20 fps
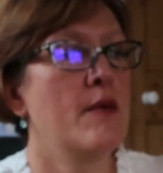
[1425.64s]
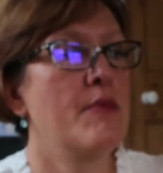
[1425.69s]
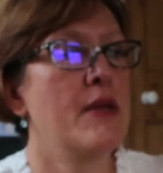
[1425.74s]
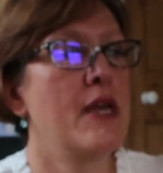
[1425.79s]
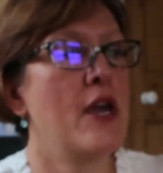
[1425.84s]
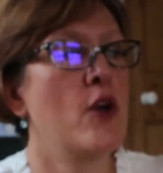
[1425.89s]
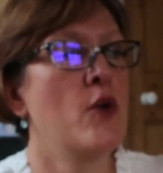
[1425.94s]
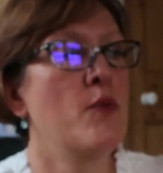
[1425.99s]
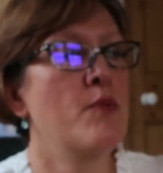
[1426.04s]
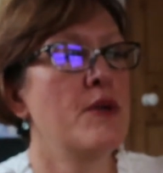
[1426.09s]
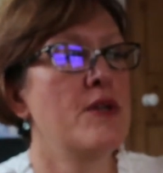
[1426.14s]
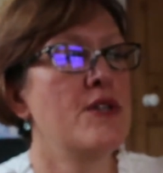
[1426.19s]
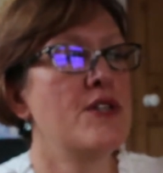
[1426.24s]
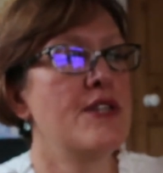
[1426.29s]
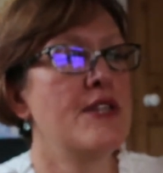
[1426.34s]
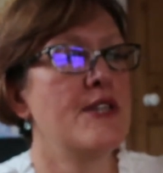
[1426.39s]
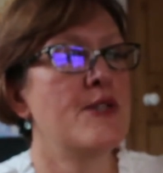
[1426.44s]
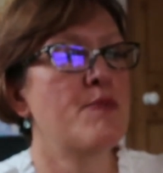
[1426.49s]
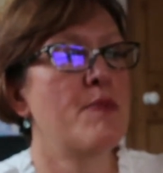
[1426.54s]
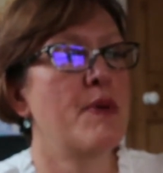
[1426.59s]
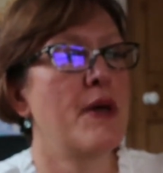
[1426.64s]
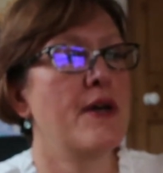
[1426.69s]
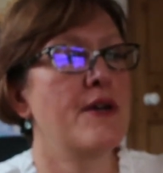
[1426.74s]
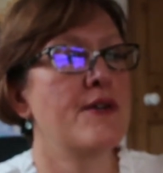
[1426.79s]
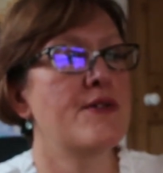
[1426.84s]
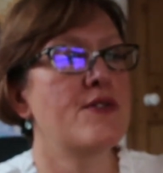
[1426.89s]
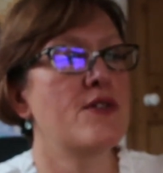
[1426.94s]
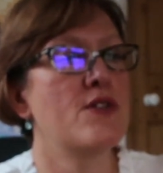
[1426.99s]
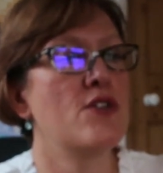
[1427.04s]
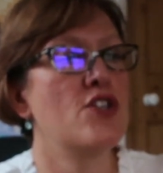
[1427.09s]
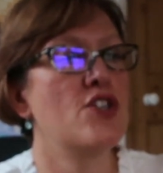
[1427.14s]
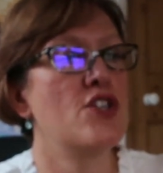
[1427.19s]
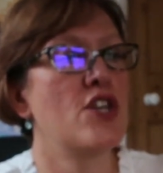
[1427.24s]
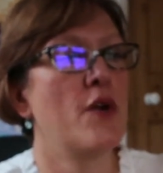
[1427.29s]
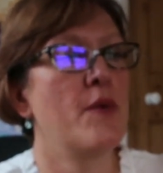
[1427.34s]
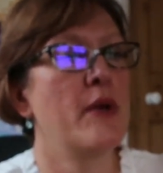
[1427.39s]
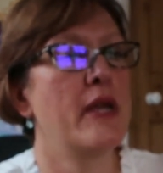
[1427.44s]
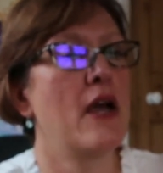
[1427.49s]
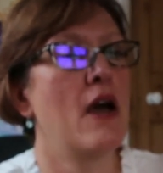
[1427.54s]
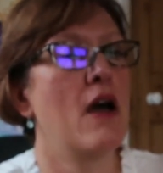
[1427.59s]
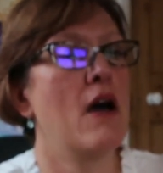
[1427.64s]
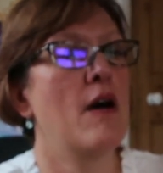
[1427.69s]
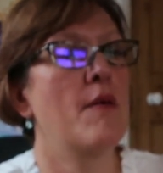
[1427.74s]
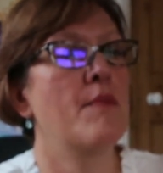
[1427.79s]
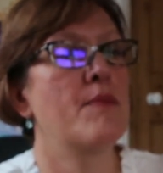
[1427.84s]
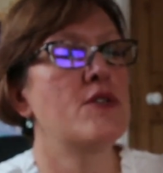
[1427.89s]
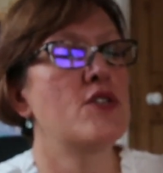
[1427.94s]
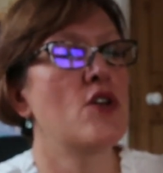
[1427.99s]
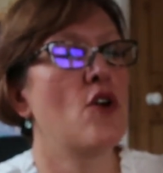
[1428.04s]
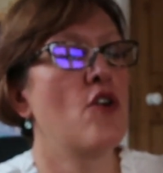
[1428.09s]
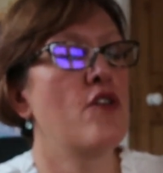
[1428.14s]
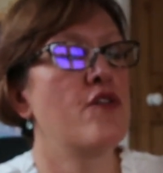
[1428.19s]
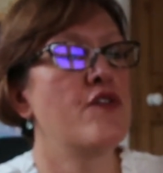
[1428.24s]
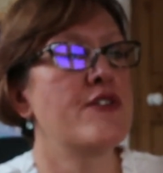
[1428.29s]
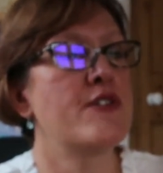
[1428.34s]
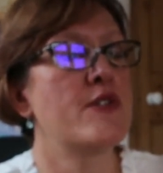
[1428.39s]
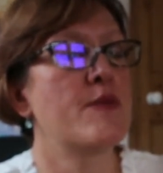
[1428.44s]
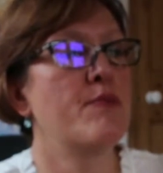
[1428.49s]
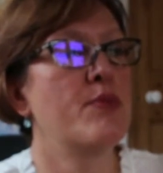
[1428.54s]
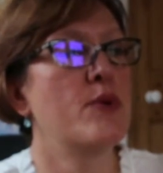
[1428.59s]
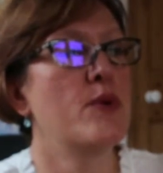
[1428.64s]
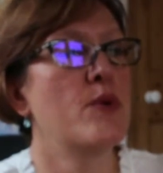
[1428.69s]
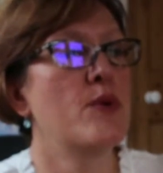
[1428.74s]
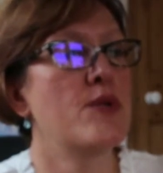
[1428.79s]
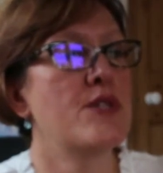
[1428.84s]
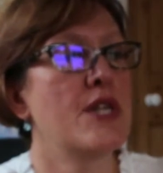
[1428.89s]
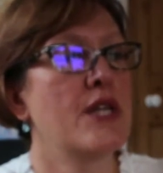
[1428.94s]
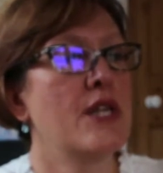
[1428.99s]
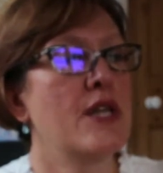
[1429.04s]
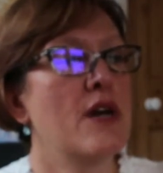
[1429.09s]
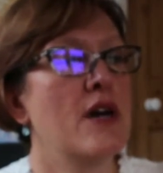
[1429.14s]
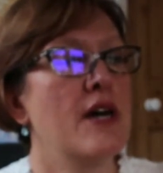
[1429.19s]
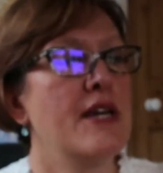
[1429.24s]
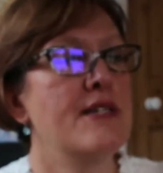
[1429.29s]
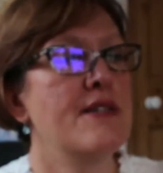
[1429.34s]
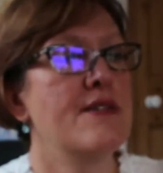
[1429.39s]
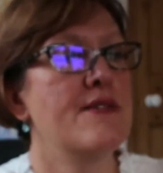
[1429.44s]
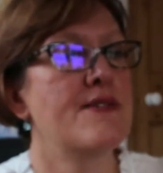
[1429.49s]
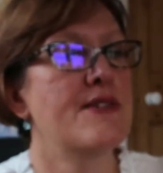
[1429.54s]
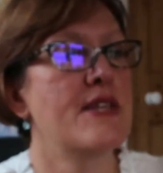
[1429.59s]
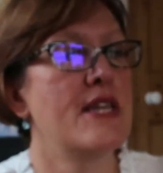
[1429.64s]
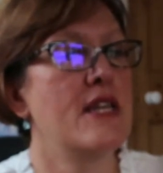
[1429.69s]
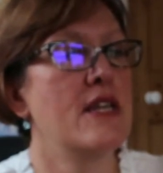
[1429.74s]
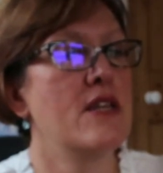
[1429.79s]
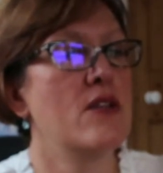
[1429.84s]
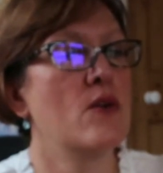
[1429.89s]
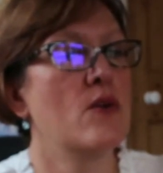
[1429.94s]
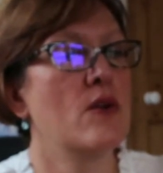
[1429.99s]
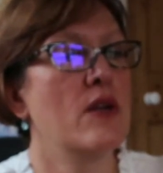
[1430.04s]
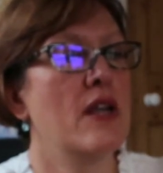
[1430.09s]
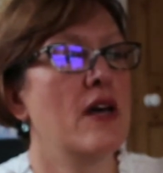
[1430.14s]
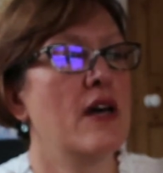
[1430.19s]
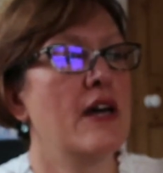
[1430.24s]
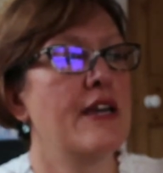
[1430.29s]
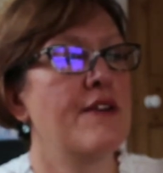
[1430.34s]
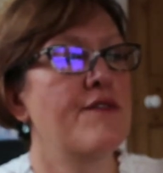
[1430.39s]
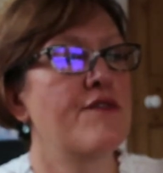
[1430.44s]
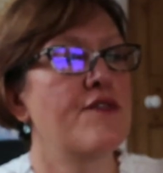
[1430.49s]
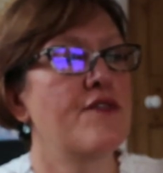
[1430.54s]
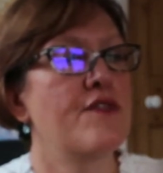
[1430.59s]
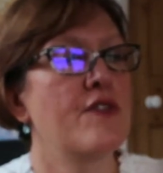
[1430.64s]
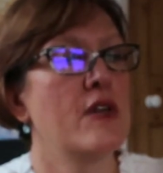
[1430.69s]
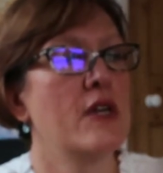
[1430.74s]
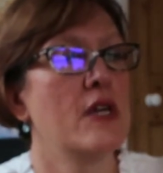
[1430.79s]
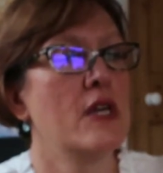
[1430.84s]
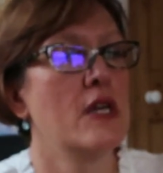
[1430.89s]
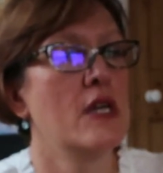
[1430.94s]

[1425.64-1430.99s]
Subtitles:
Be open to this person showing up to offer support and guidance in your life.